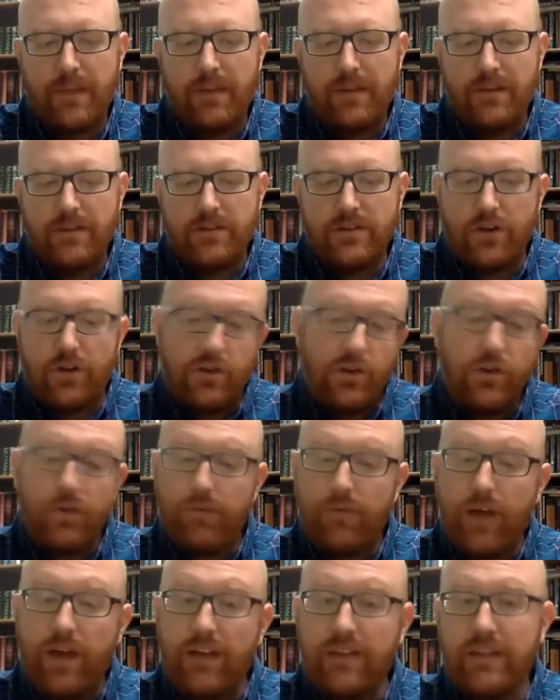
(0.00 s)
So you can
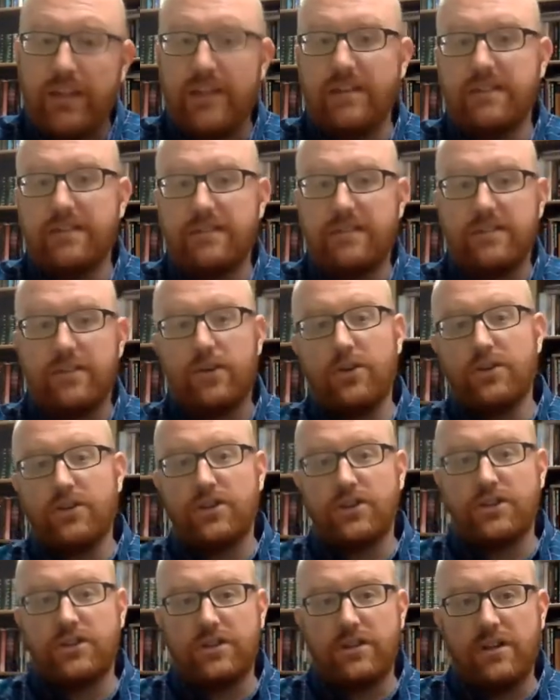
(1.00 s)
find these
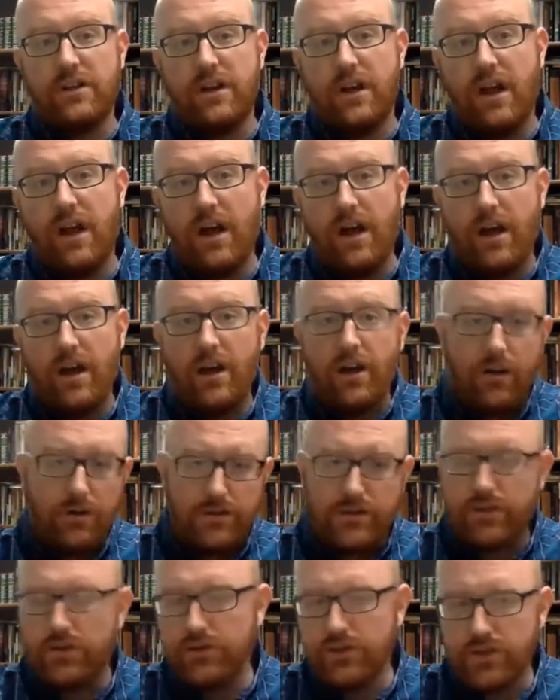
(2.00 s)
search
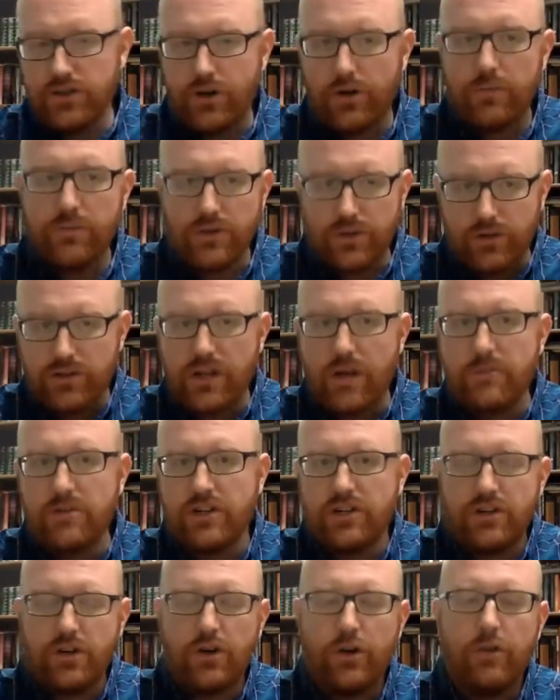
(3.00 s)
terms or
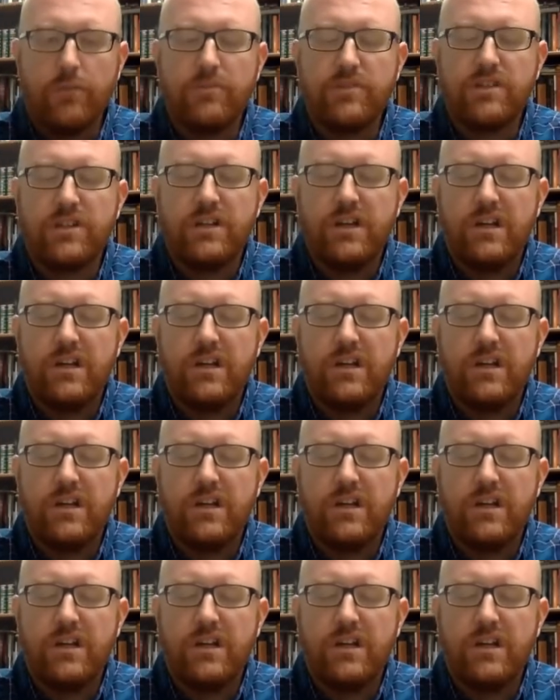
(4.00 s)
subject terms